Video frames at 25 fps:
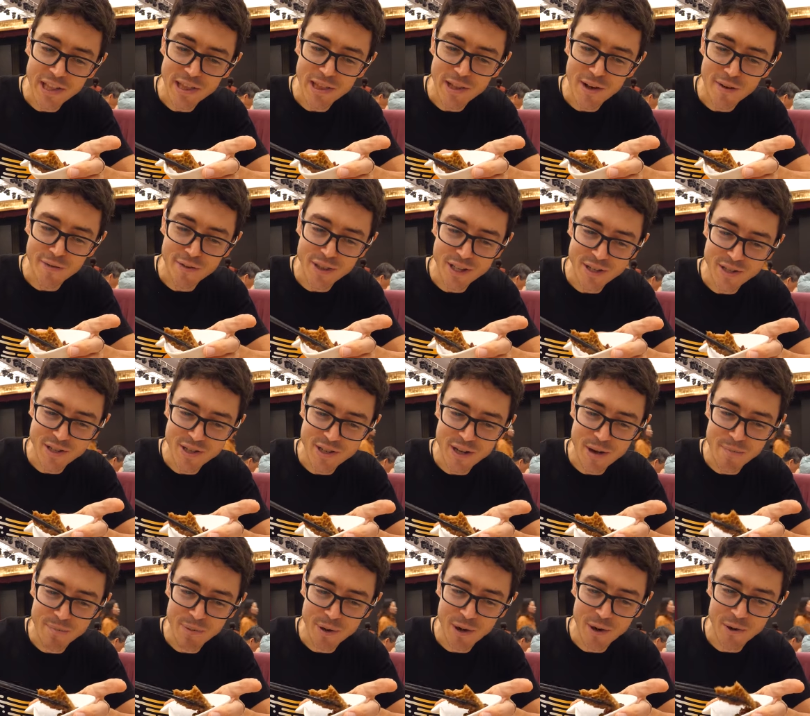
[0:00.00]
I love this
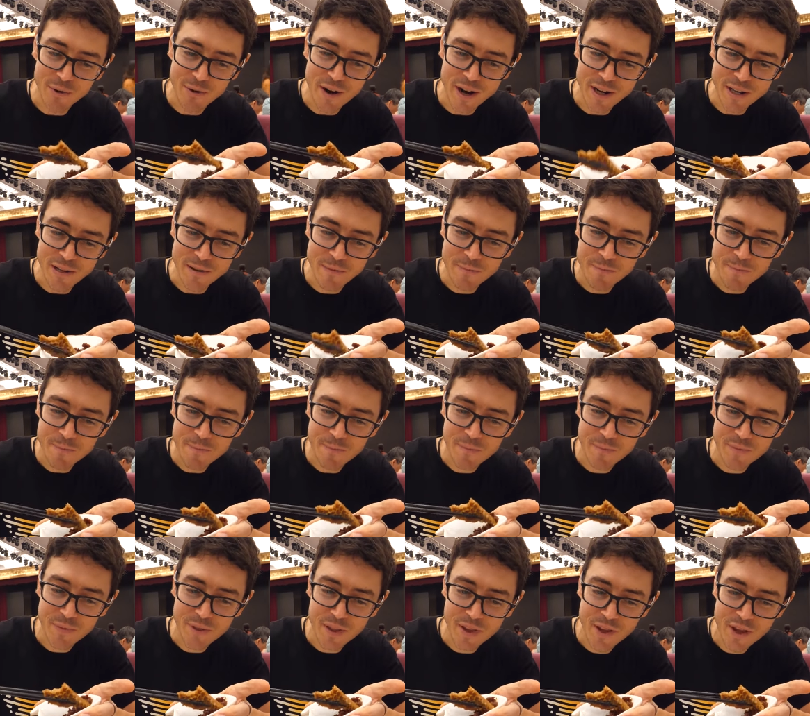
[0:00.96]
dip already.
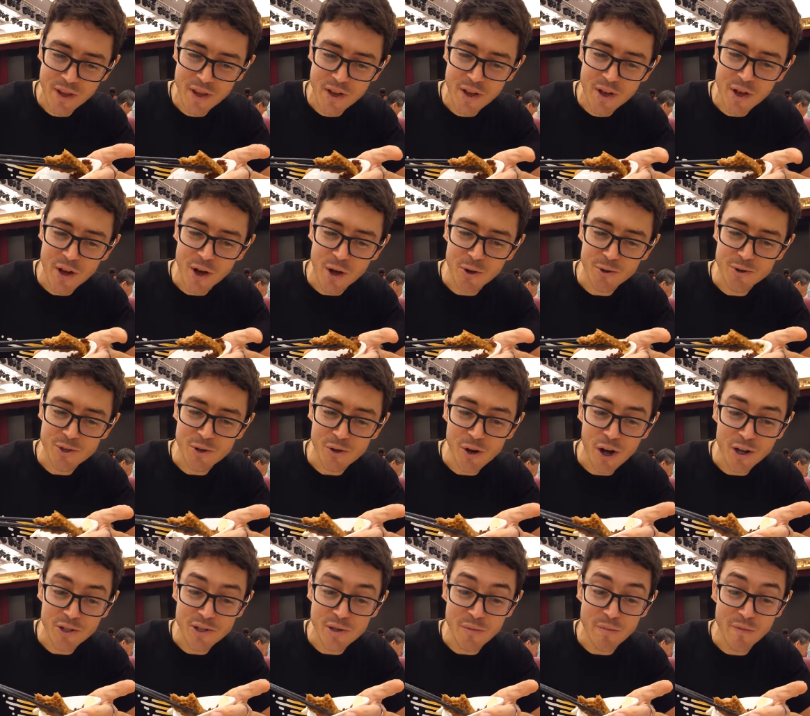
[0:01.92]
Also
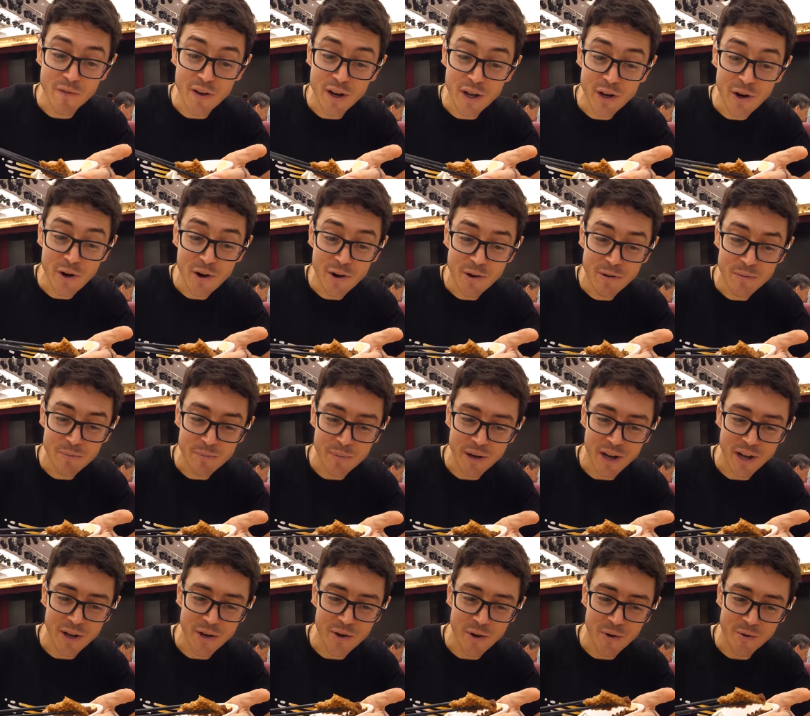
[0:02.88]
got some vinegar,
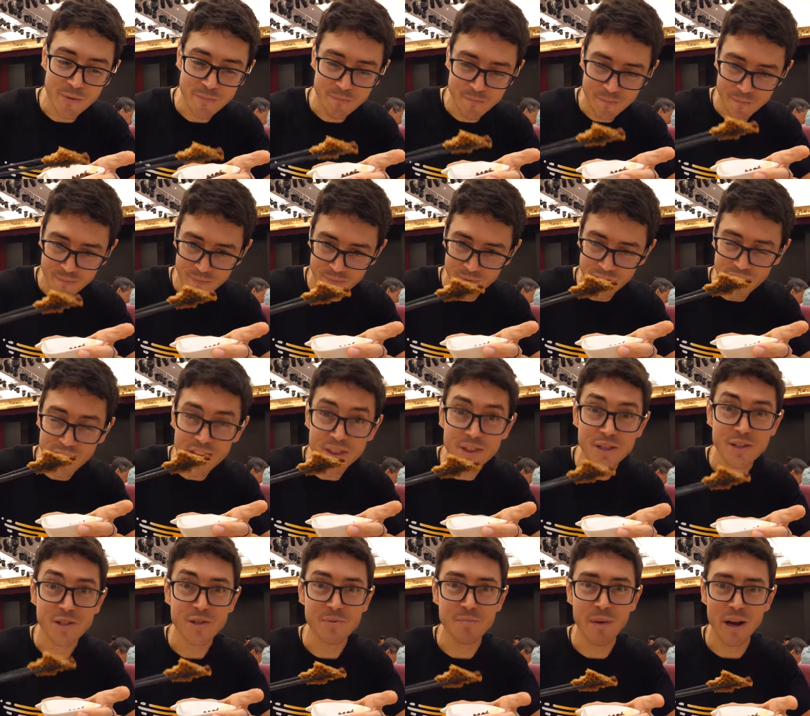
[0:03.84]
but I know
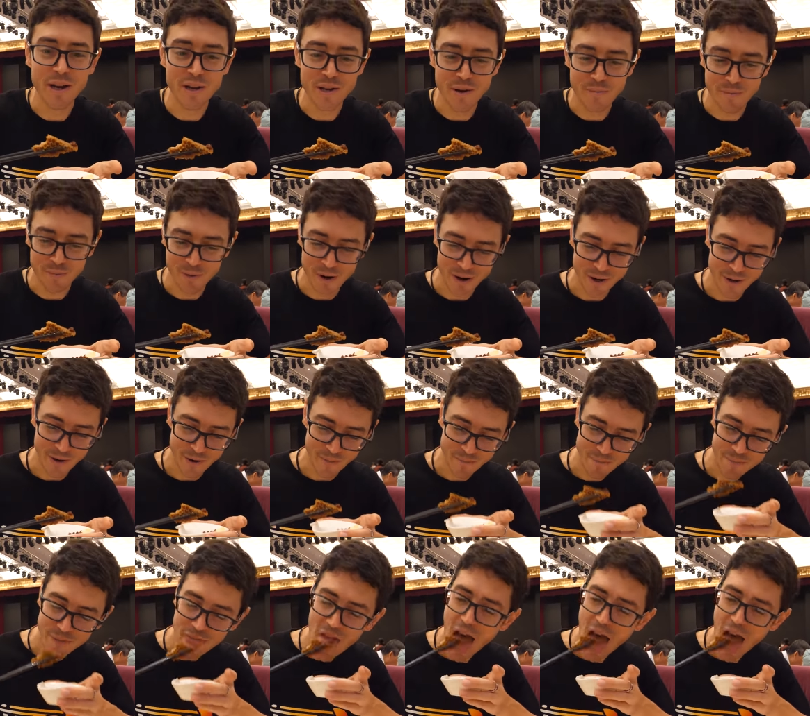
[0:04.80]
this is my dip right here.